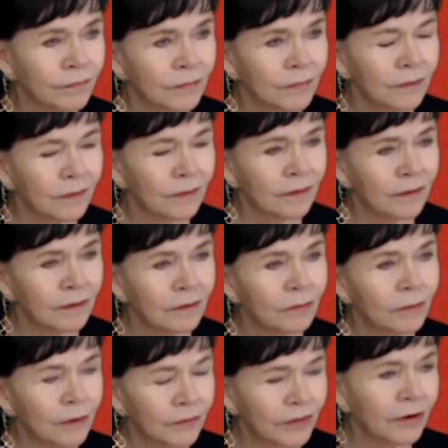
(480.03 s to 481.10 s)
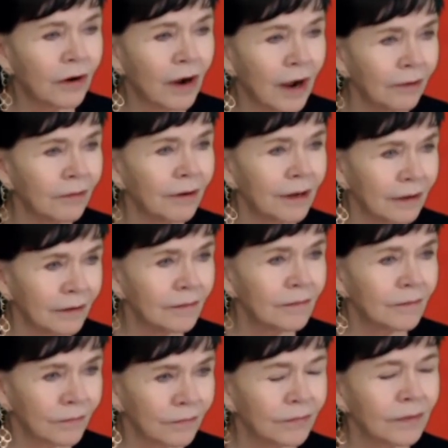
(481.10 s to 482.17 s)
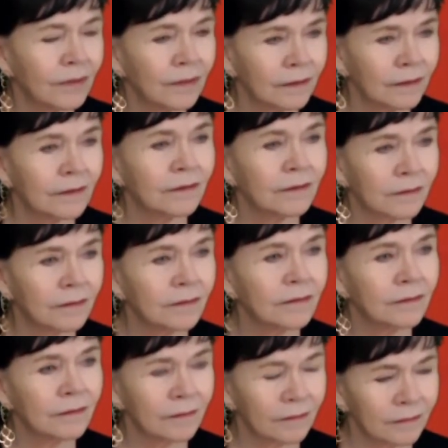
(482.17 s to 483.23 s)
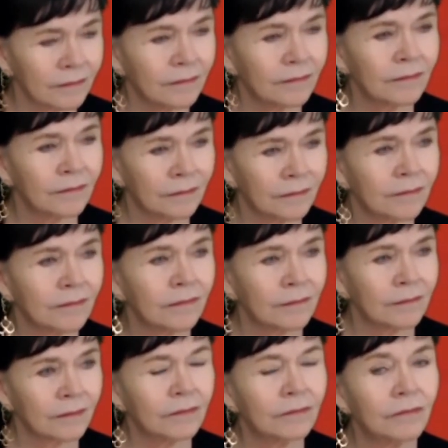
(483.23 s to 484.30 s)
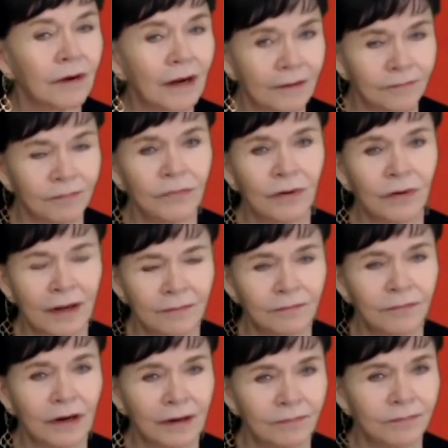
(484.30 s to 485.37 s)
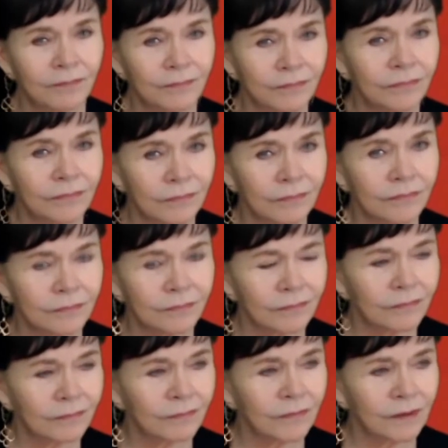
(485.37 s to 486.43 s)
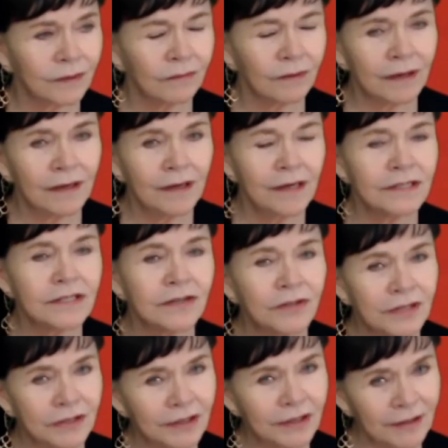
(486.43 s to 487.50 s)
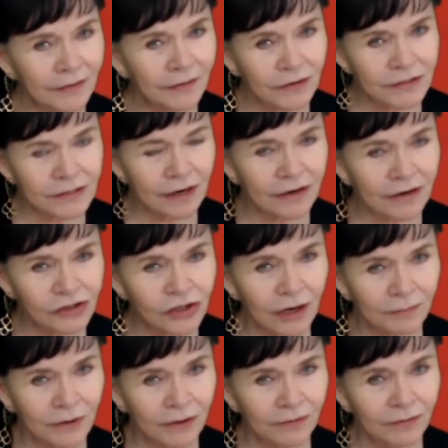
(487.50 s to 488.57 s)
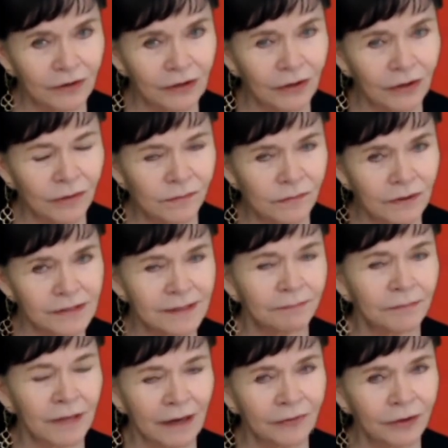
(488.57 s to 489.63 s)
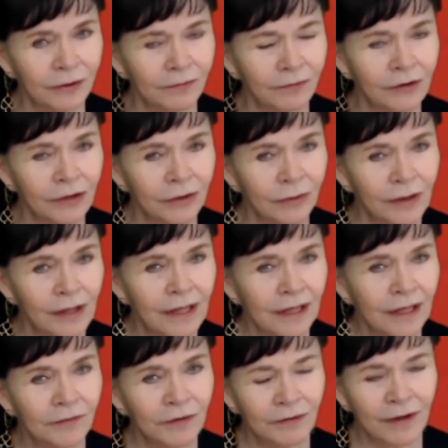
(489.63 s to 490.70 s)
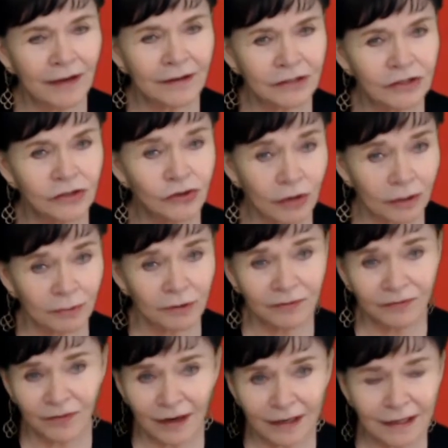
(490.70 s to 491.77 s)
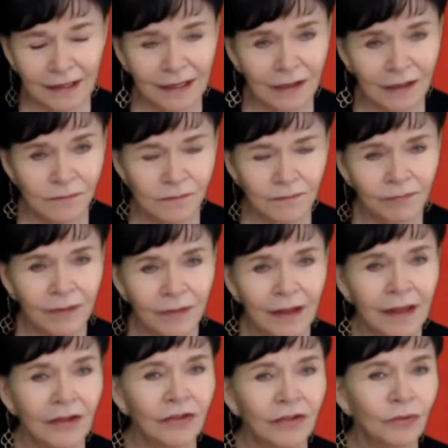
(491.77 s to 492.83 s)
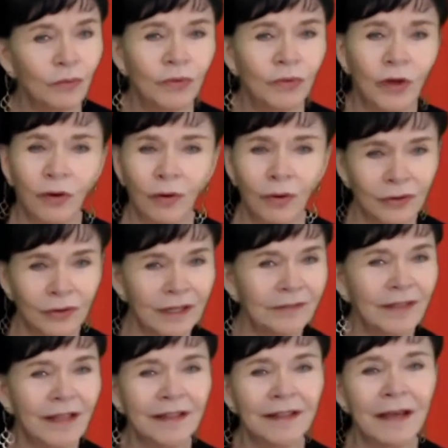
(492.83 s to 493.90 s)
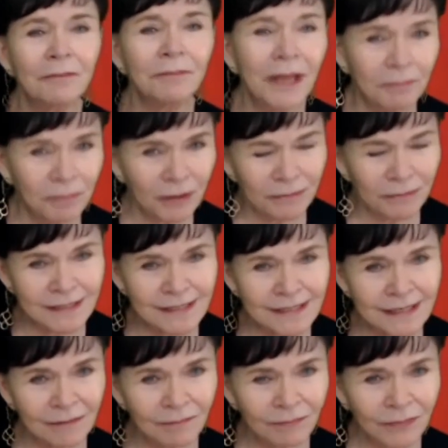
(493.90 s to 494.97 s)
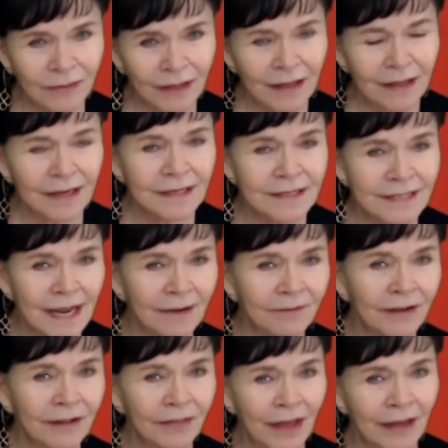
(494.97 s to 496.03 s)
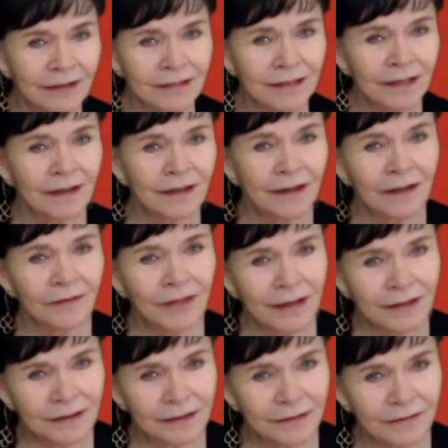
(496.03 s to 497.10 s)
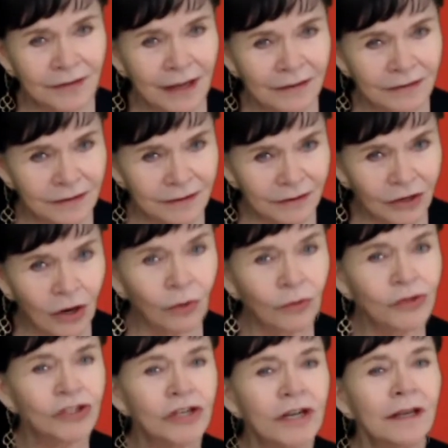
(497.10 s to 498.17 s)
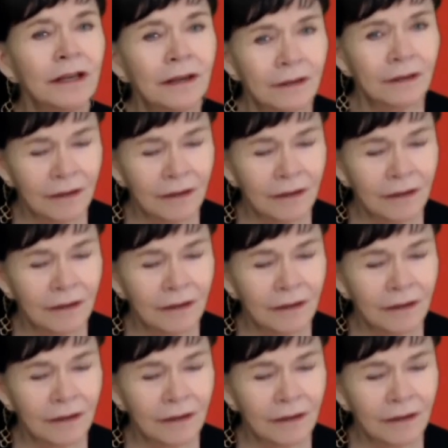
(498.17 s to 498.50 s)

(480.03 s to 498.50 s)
from last year. Well, now they're they hiring. Have, they have a new new budget and they're ready to start staffing. Right. right. Right. So the competition is pretty fierce. Right. So to think that there's not a job there for you, something out there for you, if you had trouble finding it, the only thing that may be missing is having that that that coaching